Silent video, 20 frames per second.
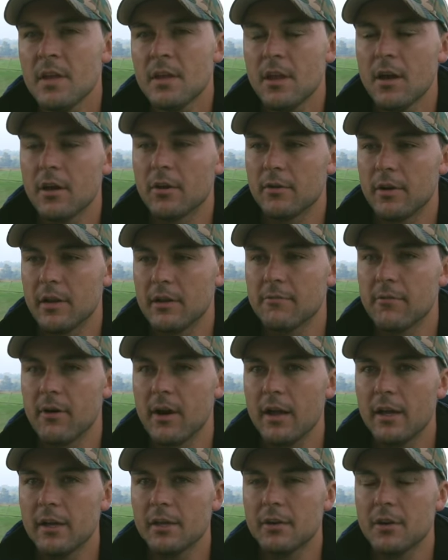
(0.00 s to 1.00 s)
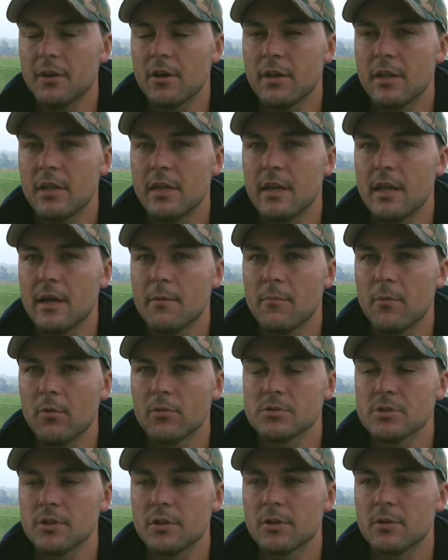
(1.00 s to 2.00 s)
Yeah, Greek Fire, you know,
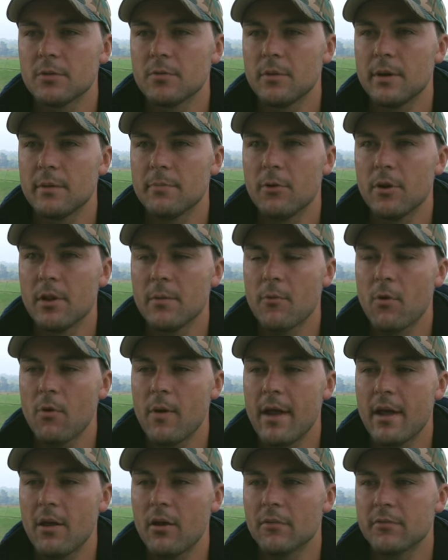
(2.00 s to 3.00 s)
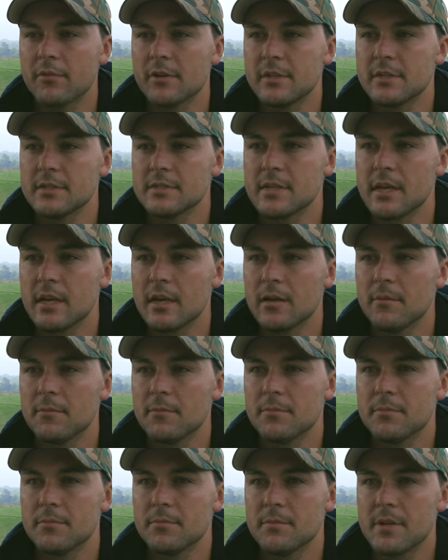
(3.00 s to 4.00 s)
we put him away after his
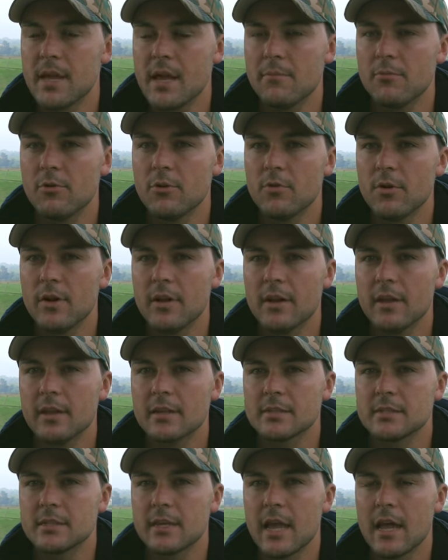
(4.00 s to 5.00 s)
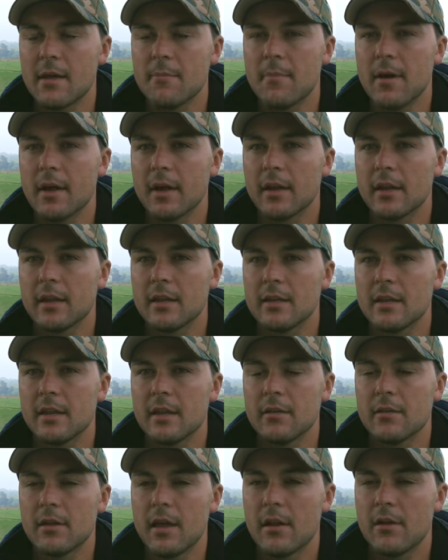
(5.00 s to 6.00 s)
debut win and came back and
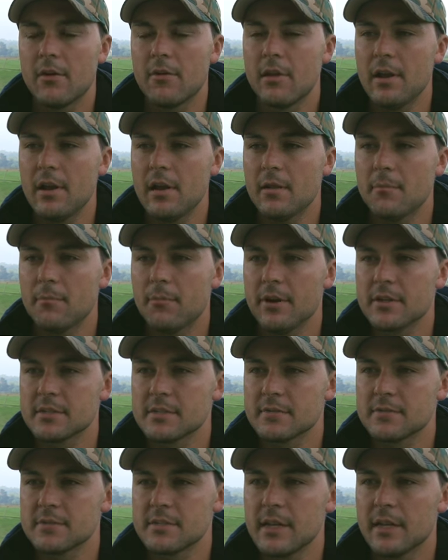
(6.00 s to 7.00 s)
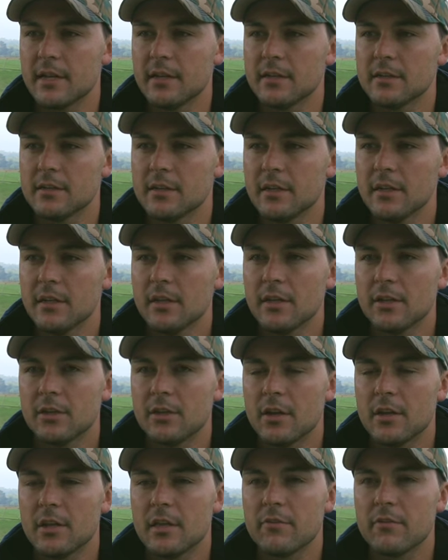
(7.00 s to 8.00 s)
he had a really impressive second,
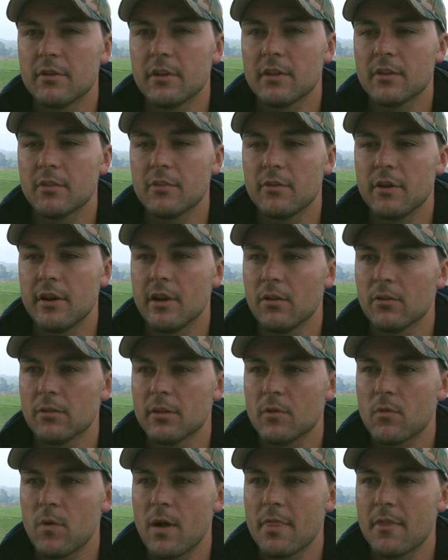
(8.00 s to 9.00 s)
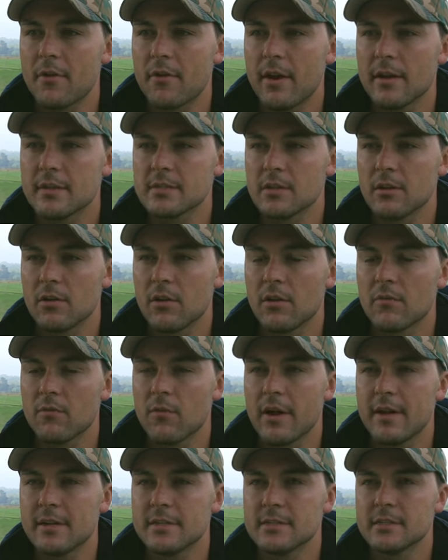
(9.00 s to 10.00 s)
you know, giving the three-year-old that won the race a lot of
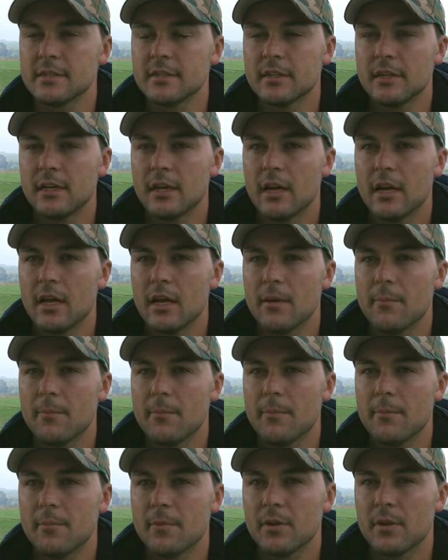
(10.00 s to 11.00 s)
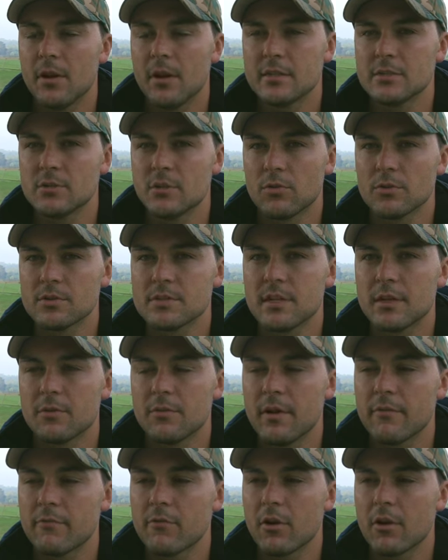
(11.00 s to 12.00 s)
weight. You know, he's a horse that
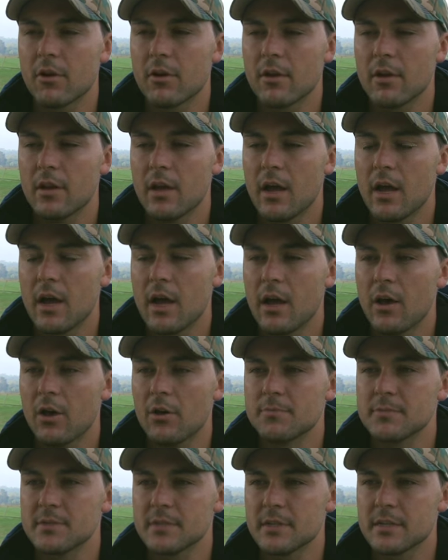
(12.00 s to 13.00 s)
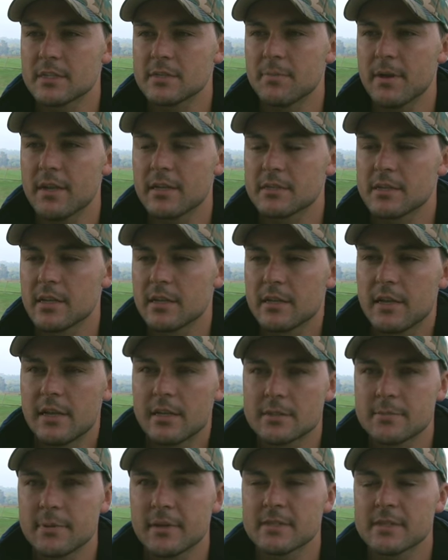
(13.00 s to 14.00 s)
we have got high hopes and
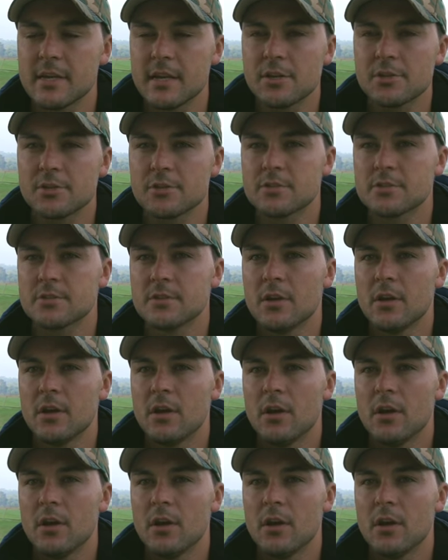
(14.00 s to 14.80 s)
expectations